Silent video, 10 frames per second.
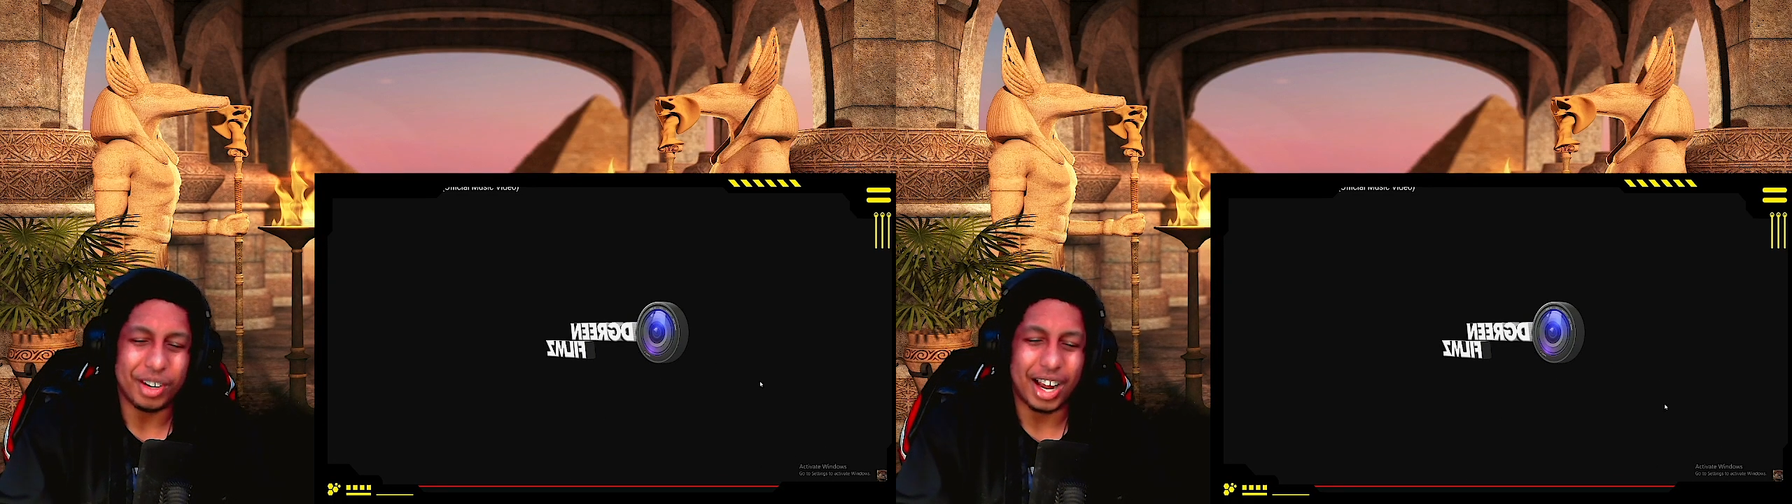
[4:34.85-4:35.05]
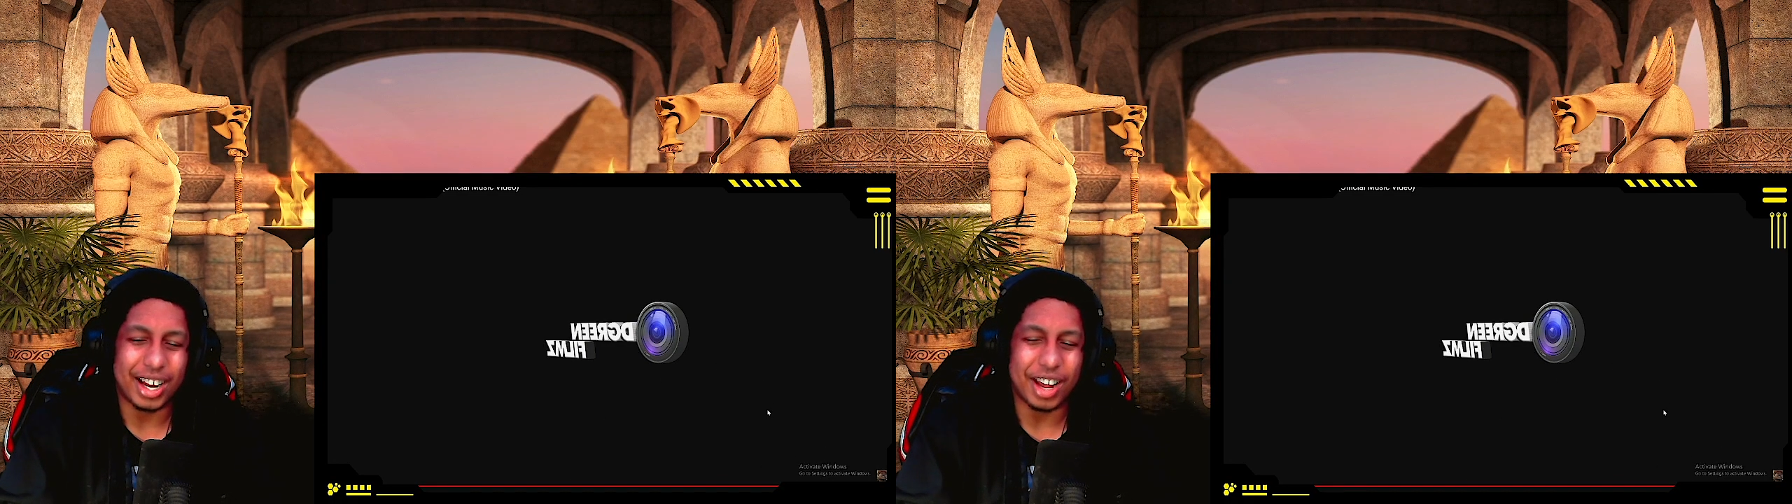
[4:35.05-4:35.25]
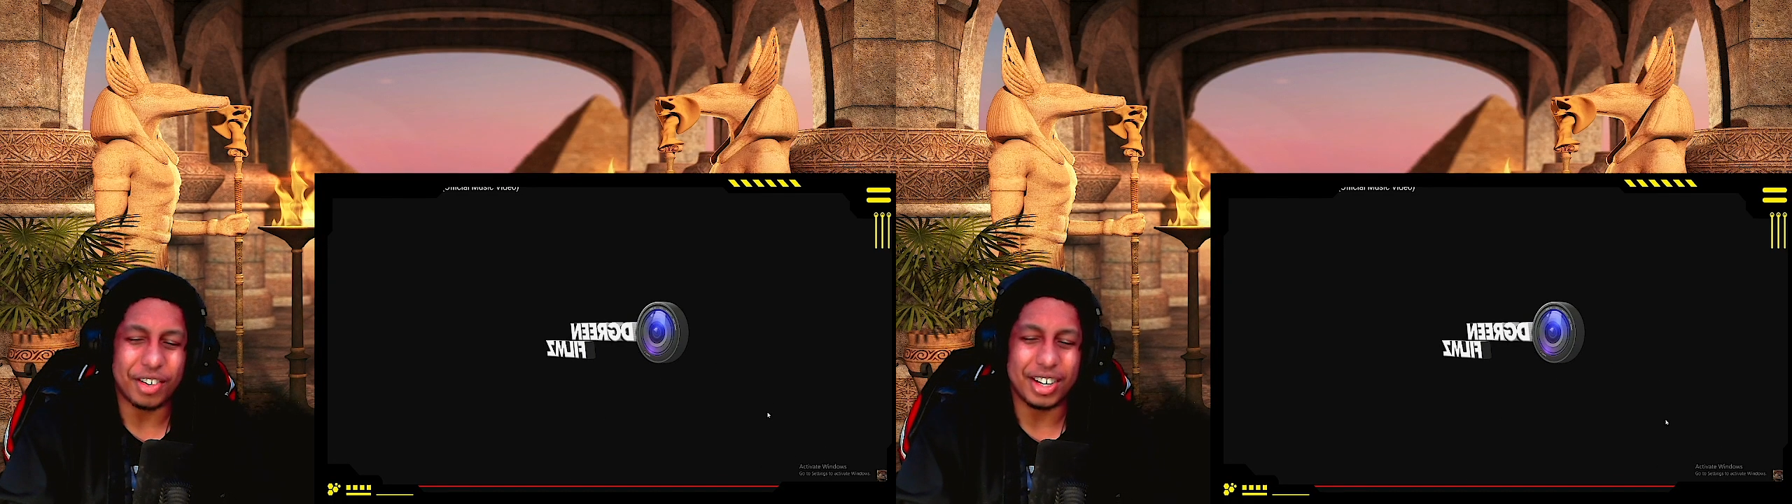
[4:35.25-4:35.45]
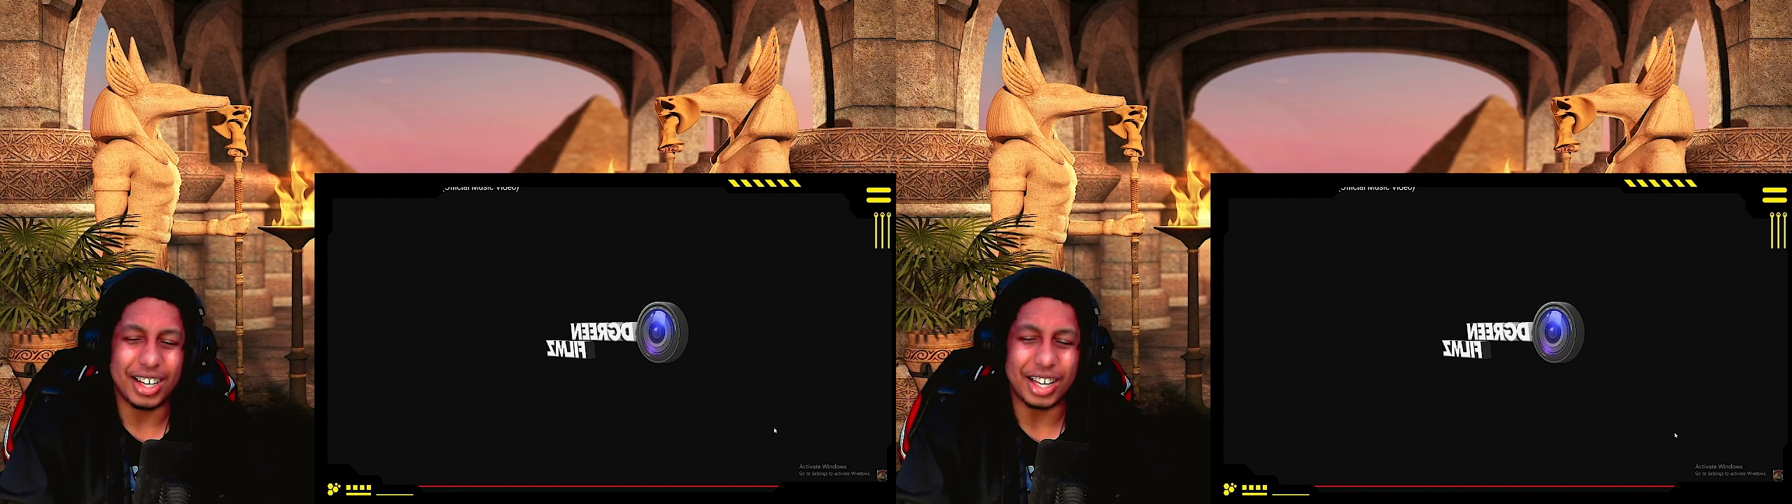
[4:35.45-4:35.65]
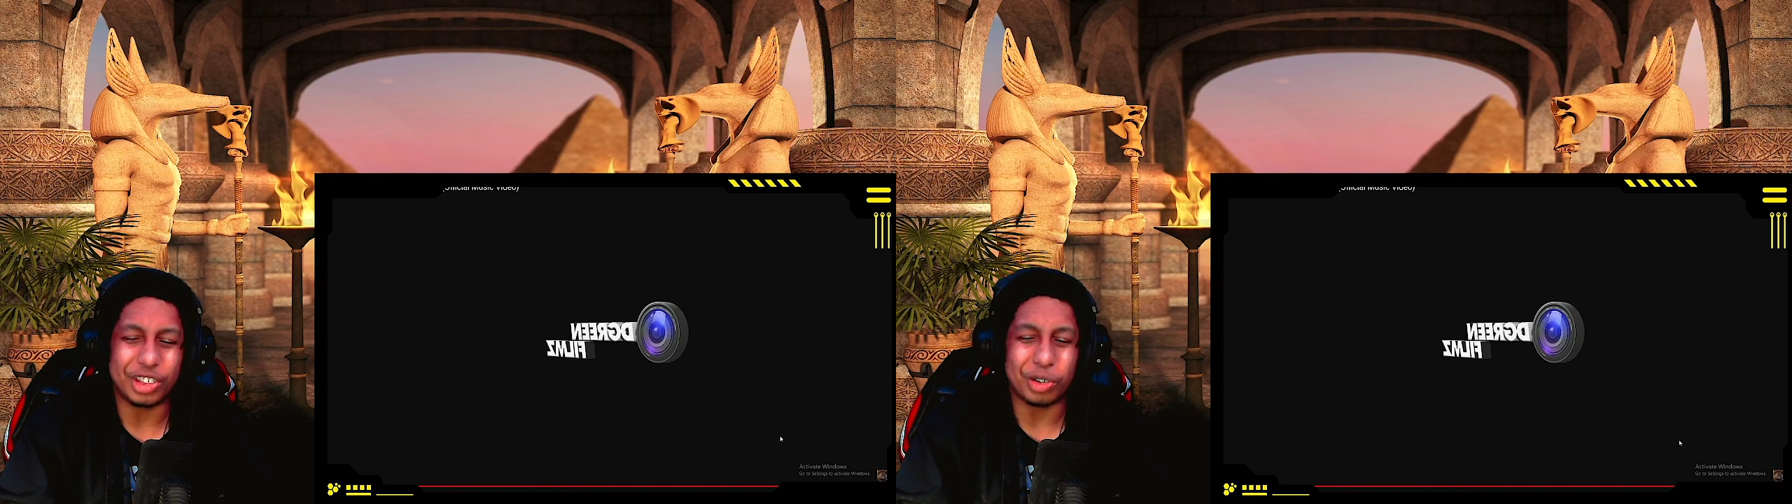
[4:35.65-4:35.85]
I counted it
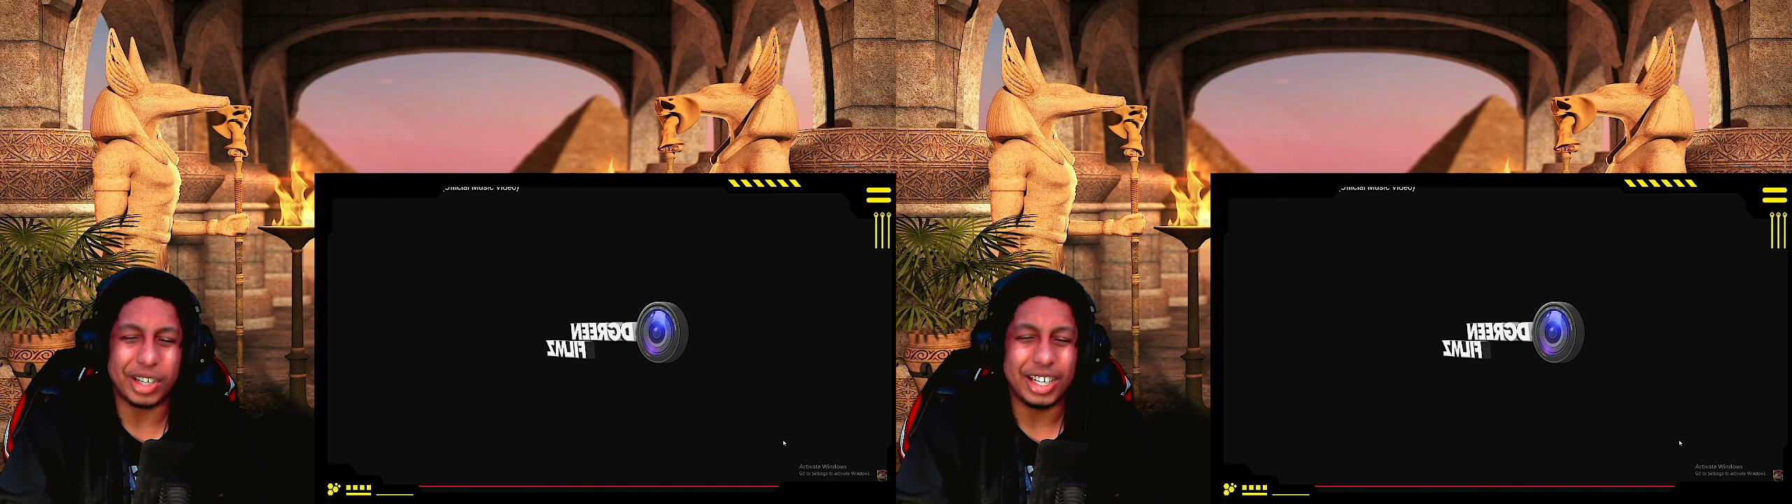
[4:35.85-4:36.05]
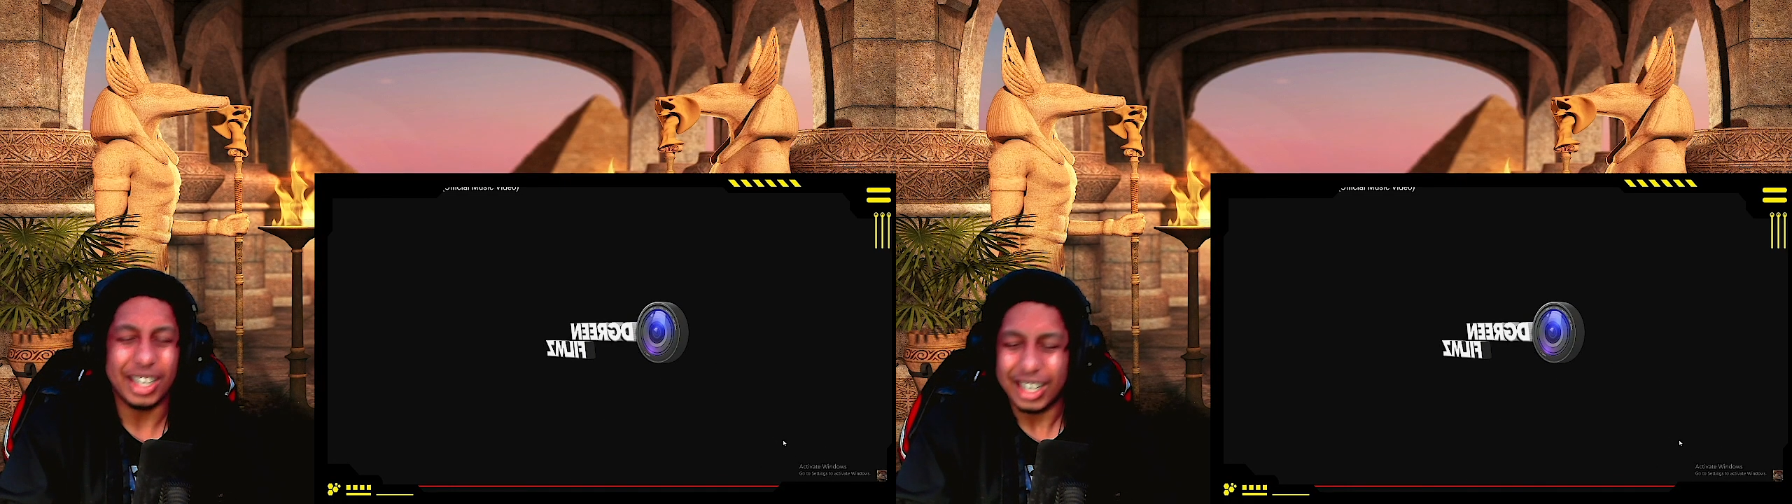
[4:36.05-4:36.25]
like three.